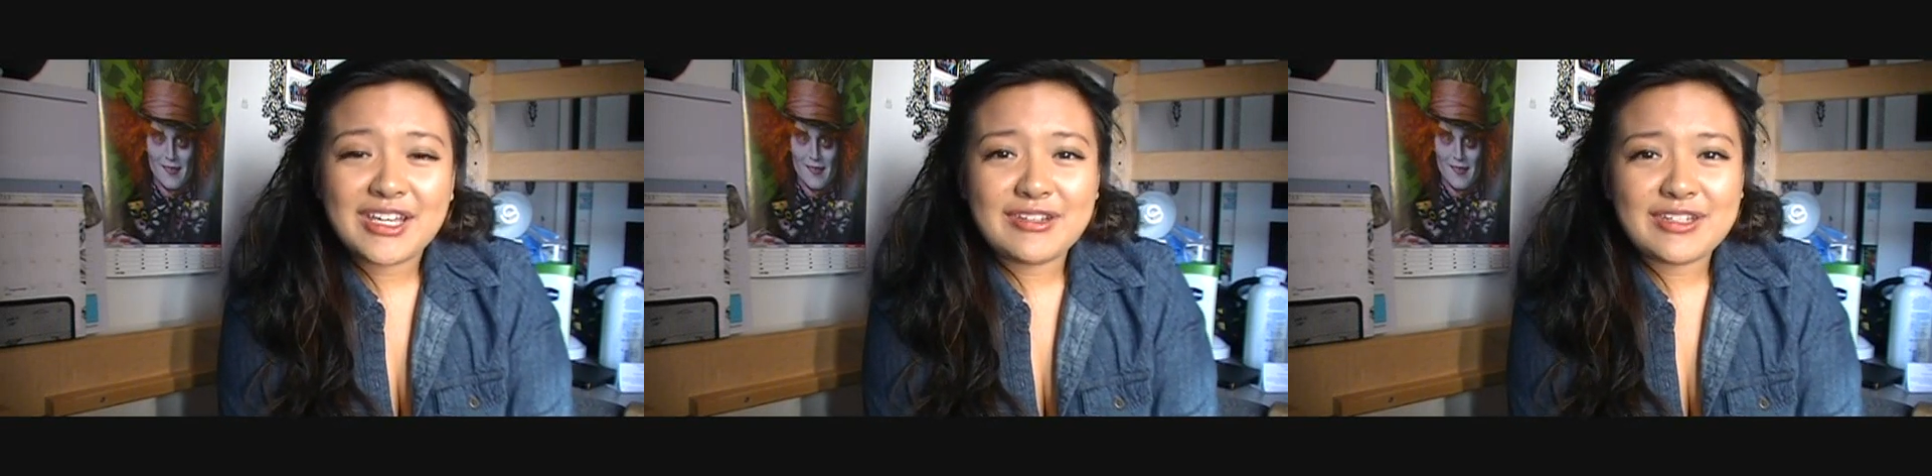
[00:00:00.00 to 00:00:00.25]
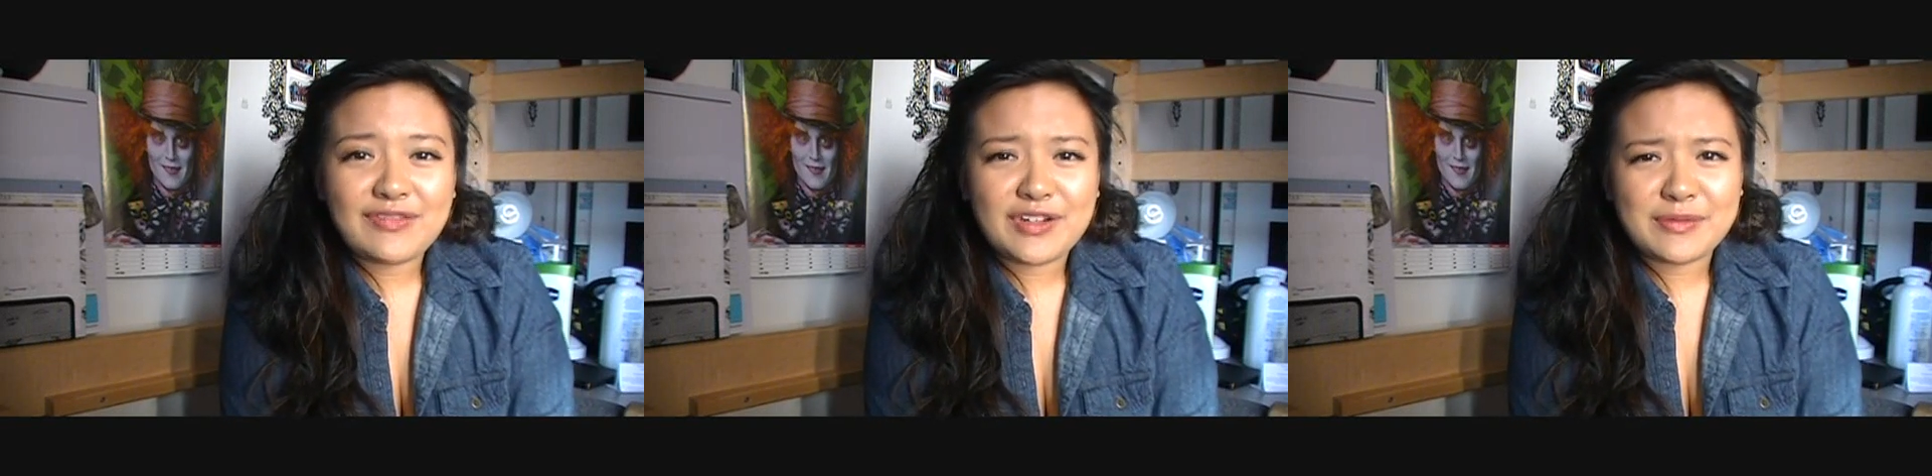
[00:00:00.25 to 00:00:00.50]
it
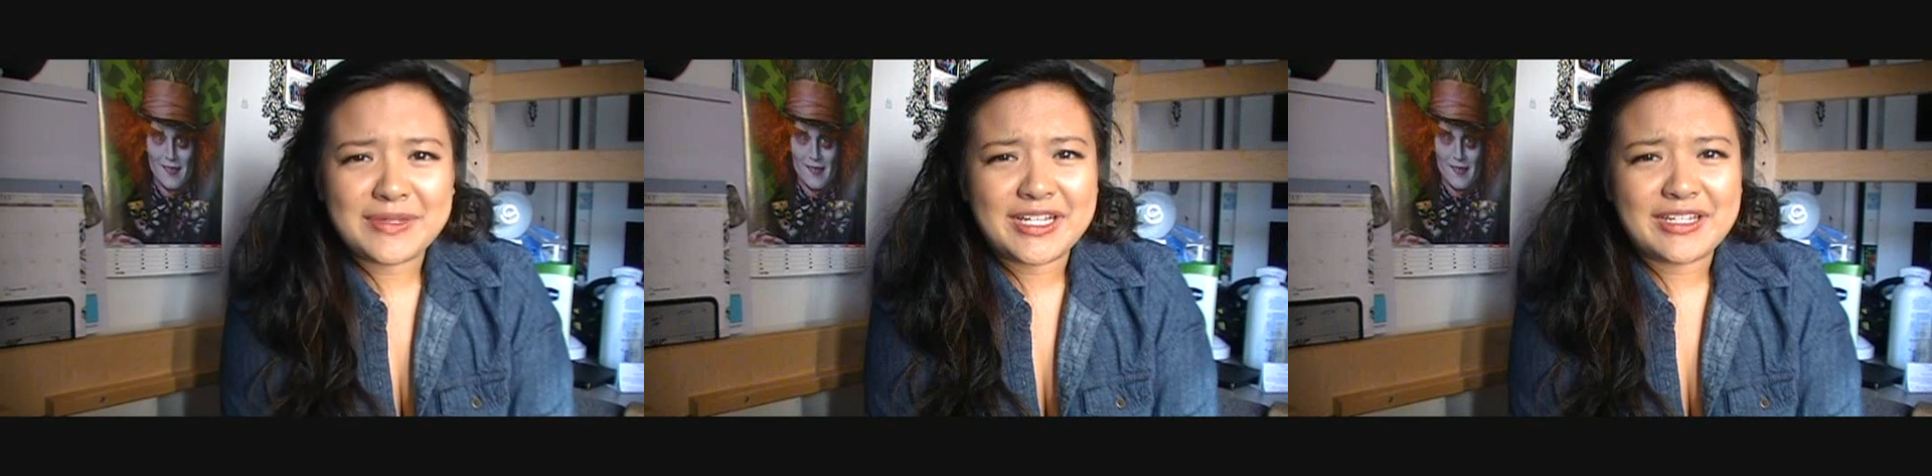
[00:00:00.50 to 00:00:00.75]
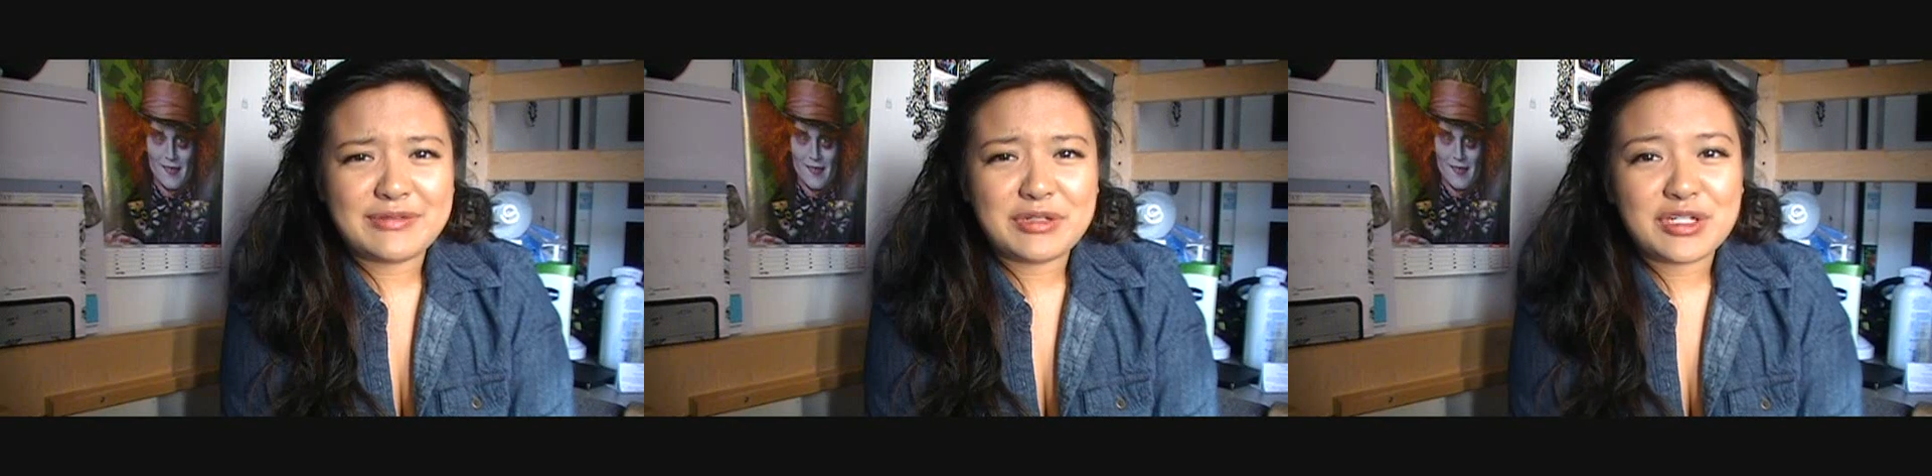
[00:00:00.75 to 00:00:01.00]
was funny
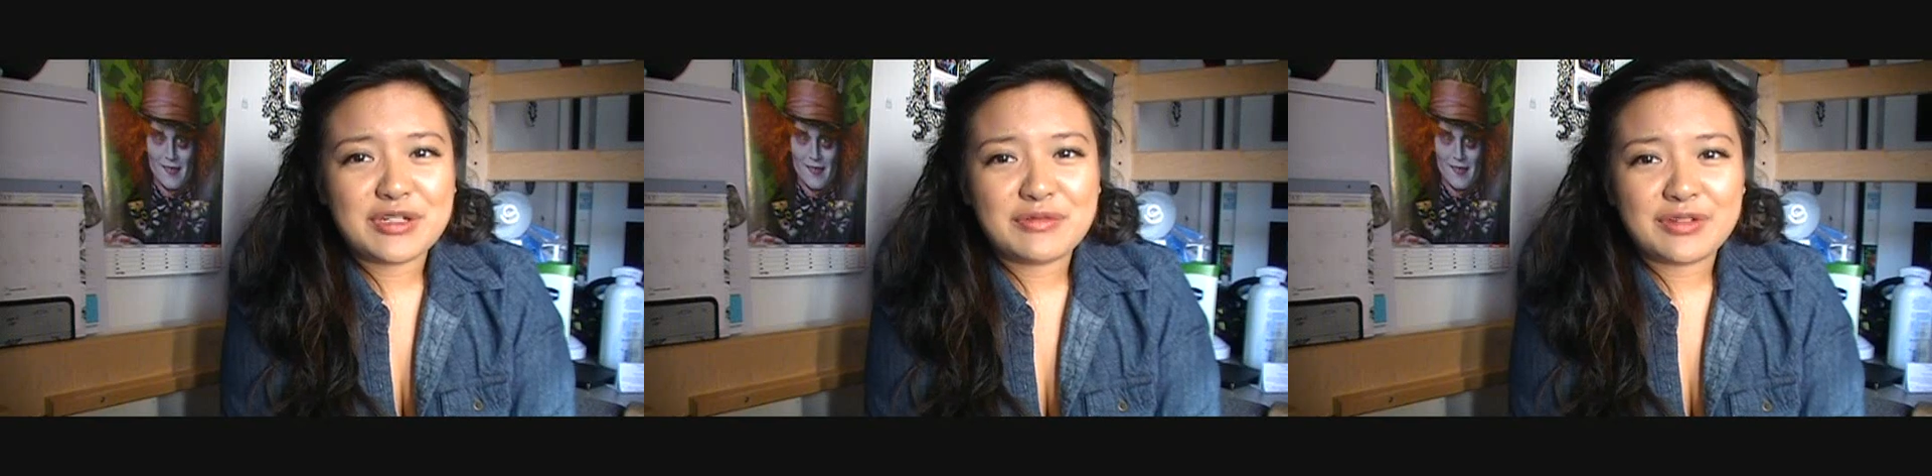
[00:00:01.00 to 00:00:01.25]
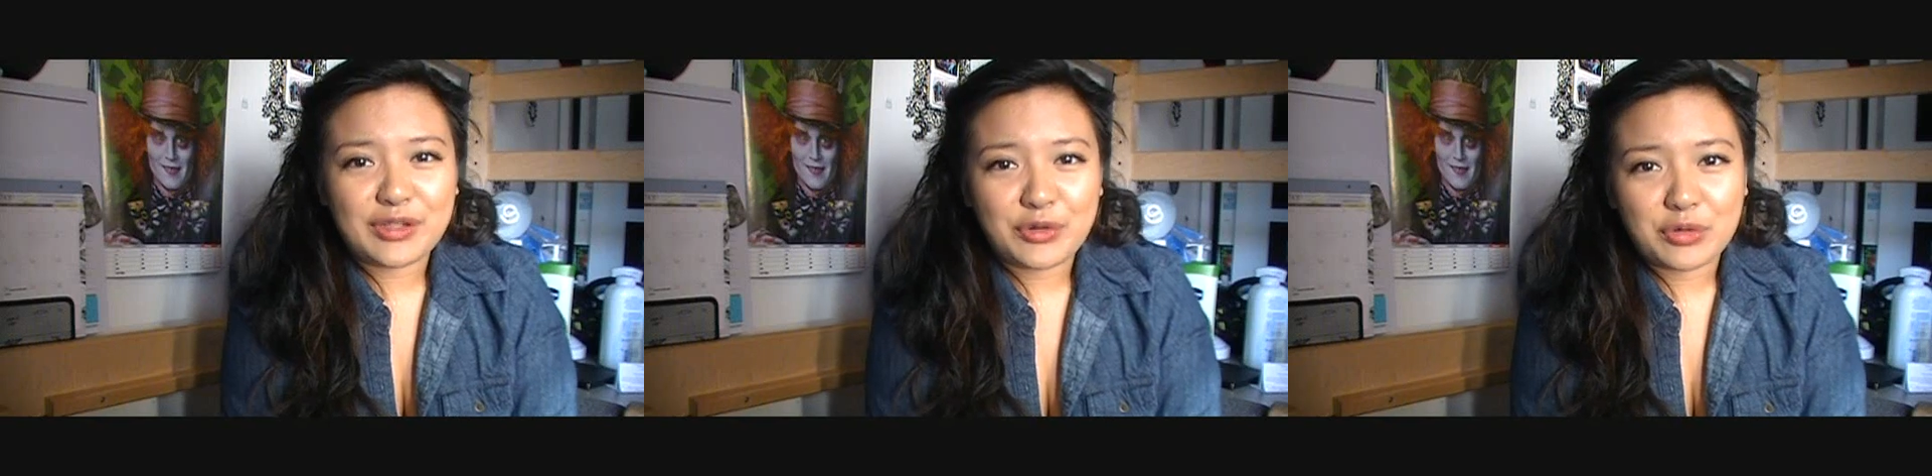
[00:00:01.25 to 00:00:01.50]
because we couldn't
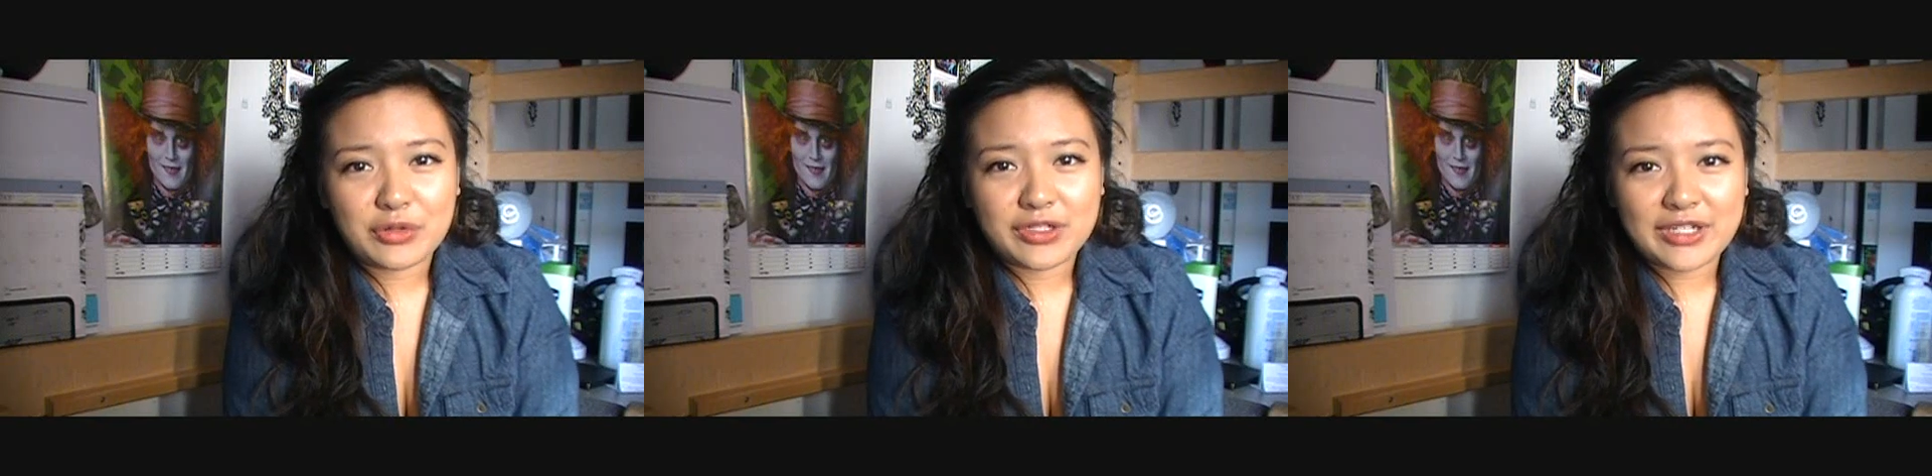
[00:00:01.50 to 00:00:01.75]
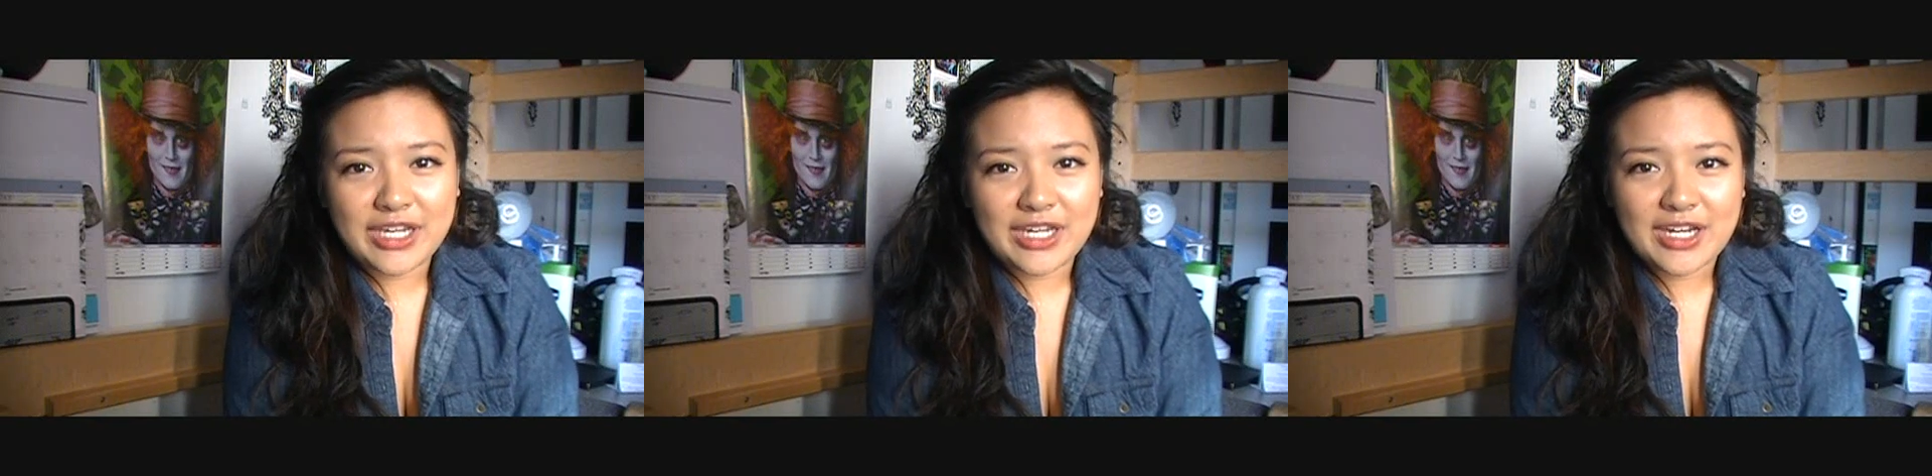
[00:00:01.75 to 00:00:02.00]
really
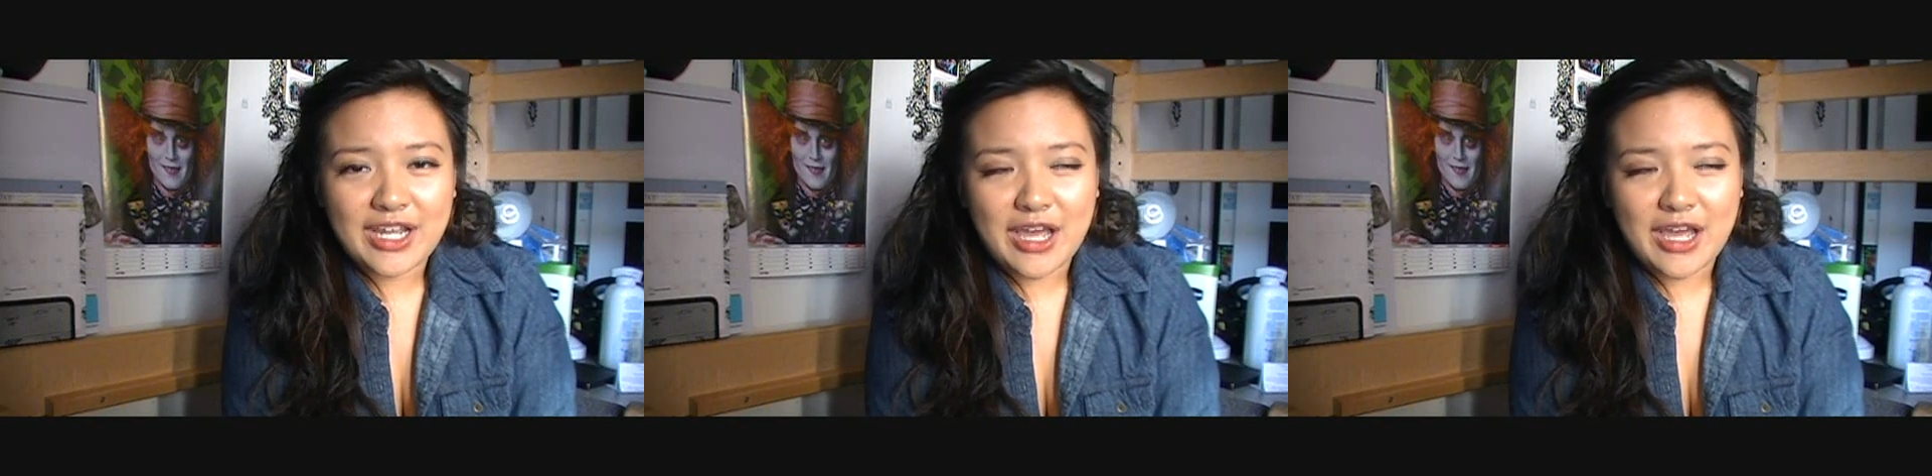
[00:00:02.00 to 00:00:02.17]
coordinate